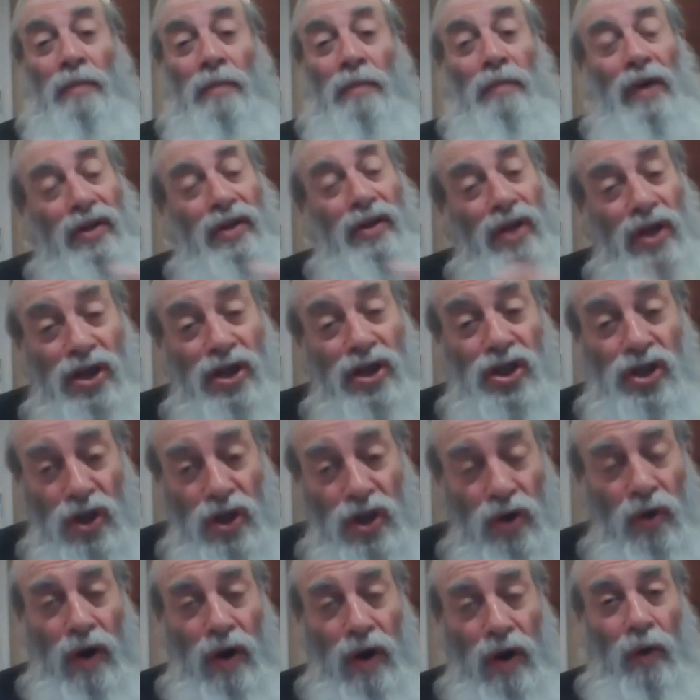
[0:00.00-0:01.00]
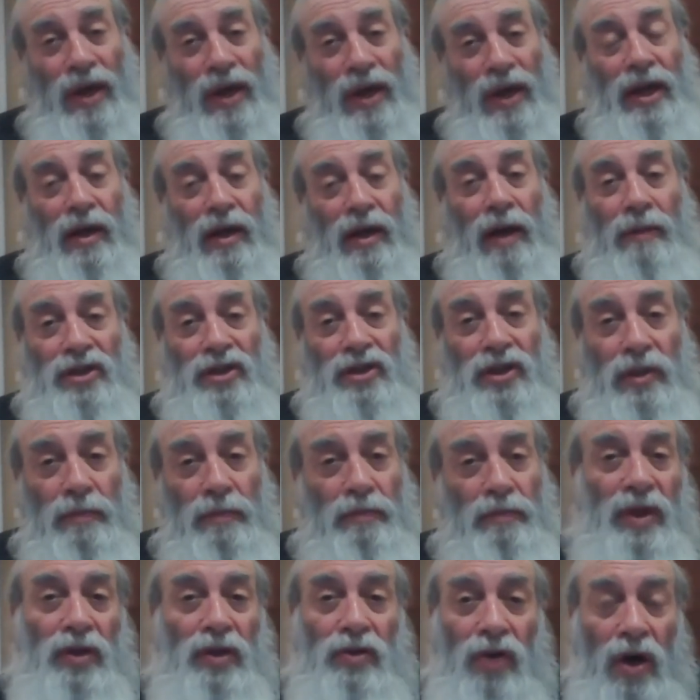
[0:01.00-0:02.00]
But the Yeshua, when it comes to
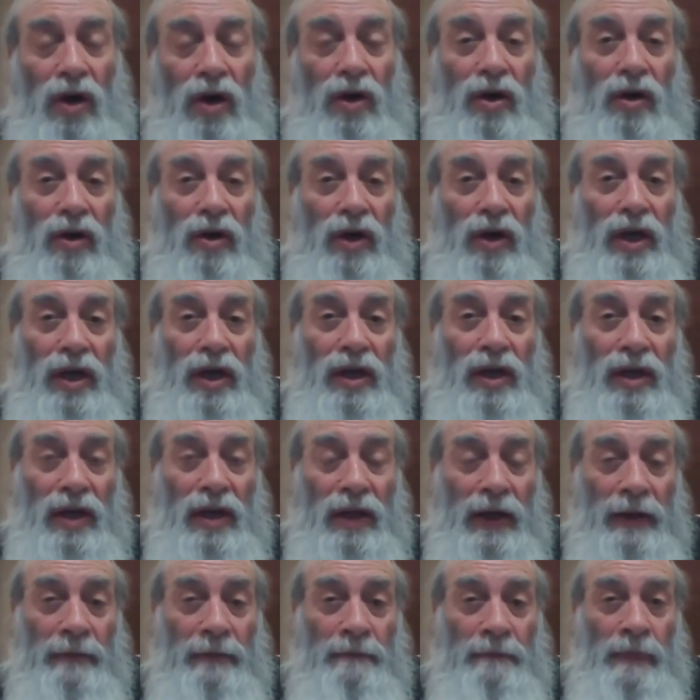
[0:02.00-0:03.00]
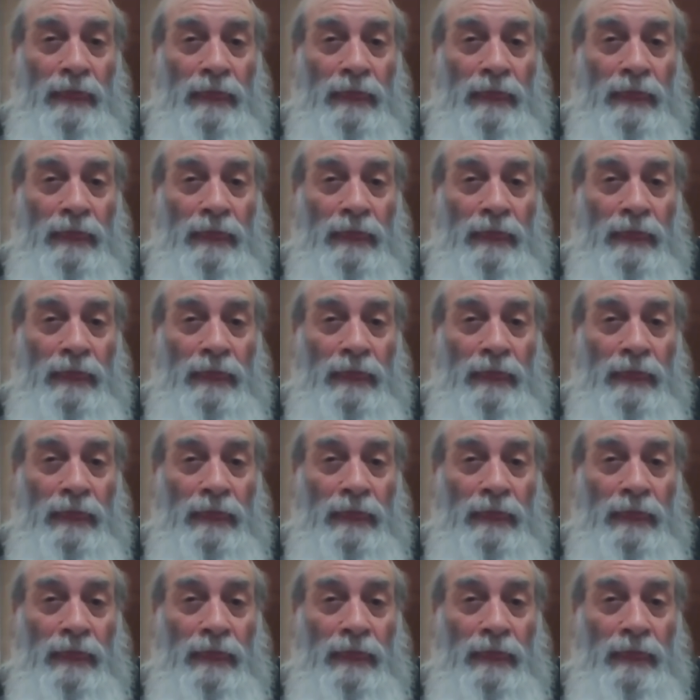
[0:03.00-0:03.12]
Bitochen,